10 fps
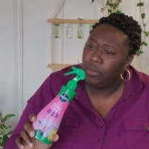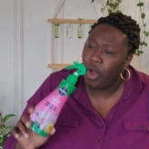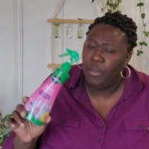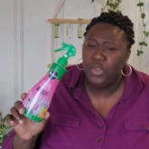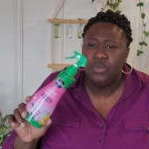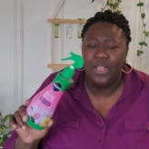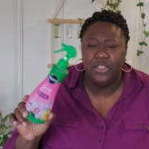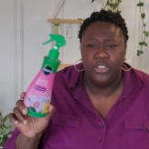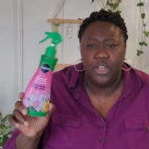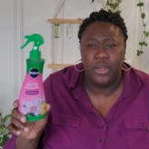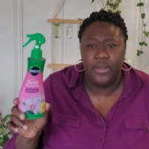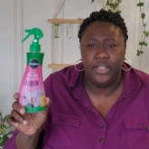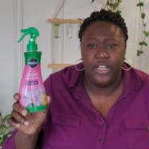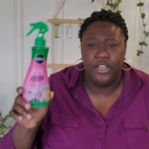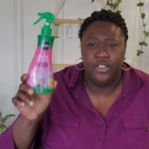almost my third
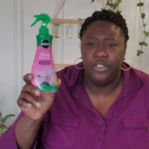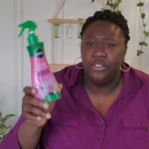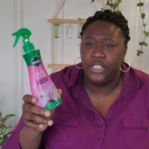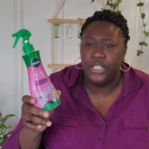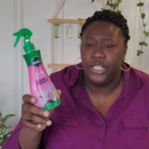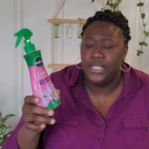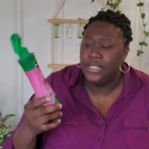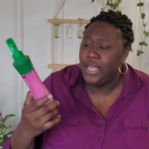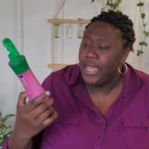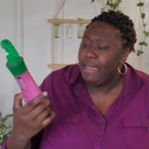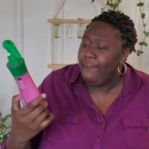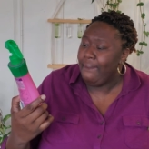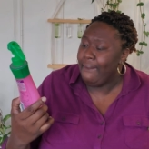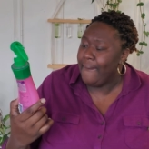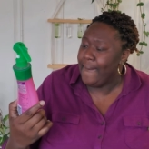year using this,
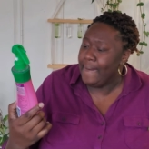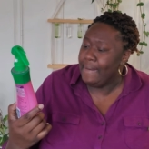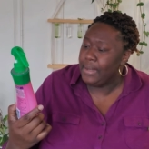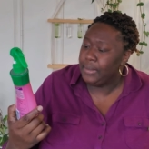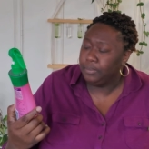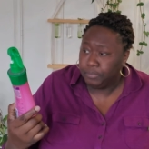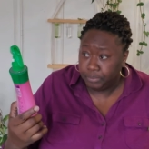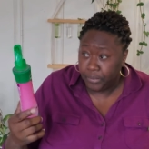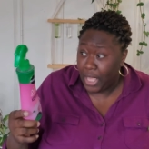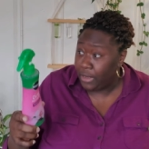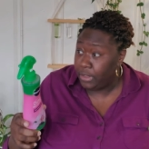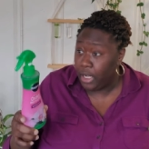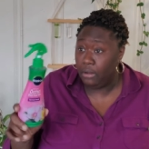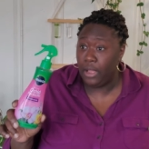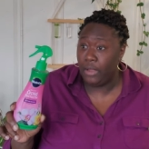and I don't
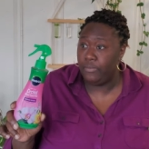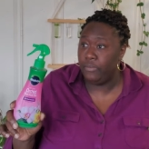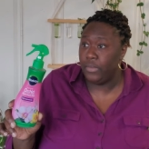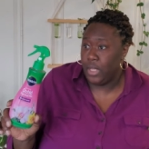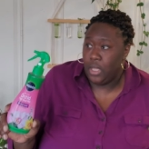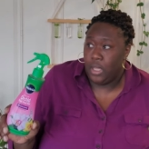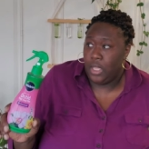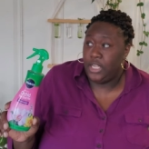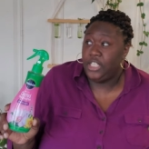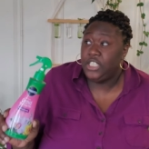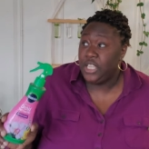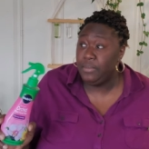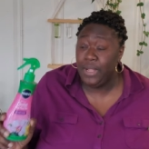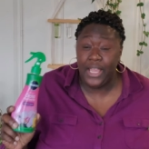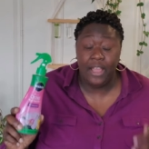know, I've it just
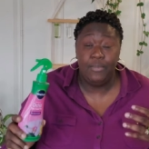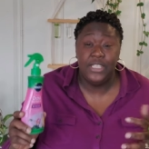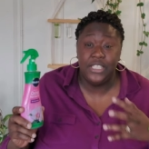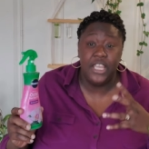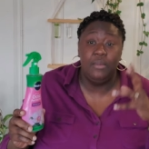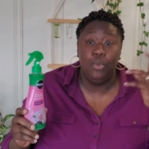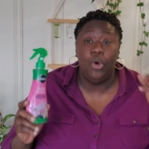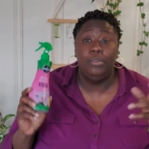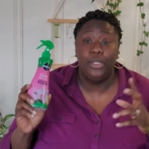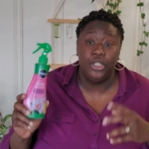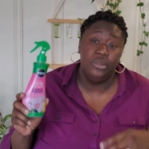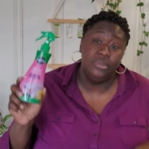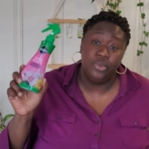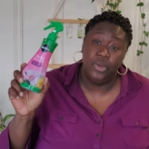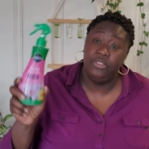seemed like I've been seeing more
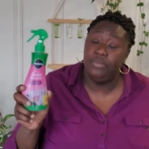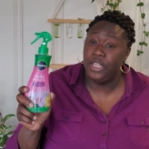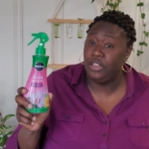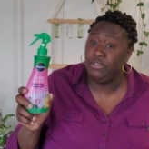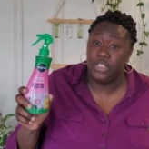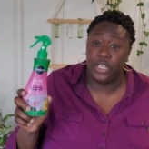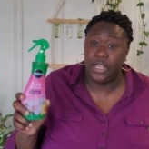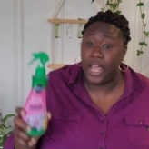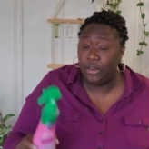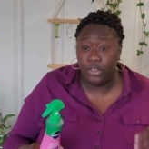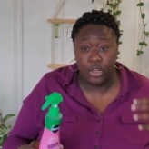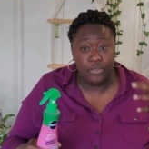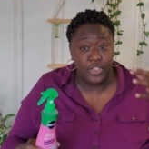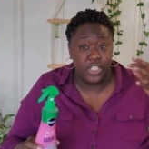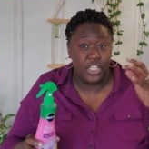blooms with me using it. I don't know
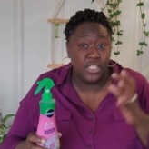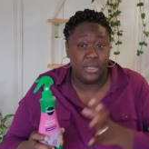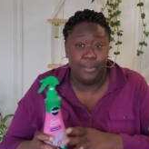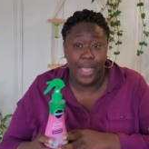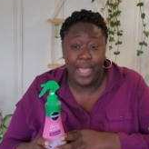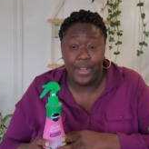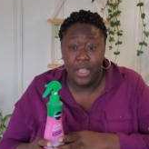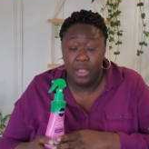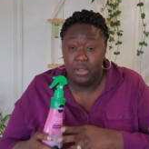if it's just the mat,